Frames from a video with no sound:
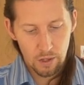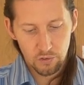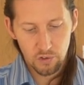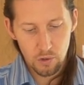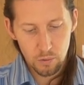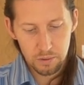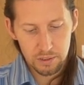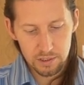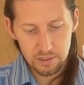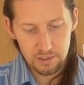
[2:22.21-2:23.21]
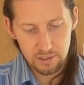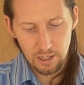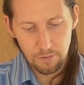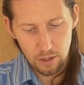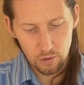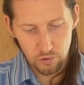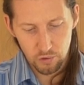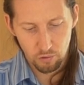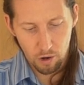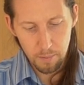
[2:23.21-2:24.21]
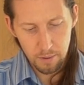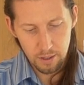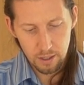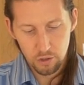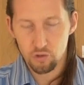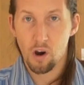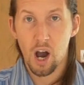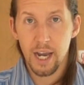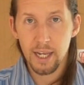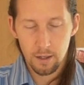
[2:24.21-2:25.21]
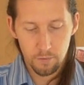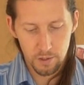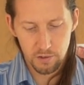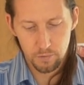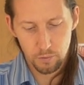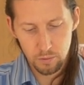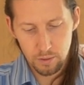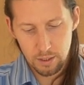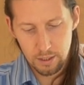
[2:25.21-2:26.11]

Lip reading: So just give it a good scrub, dry first of all.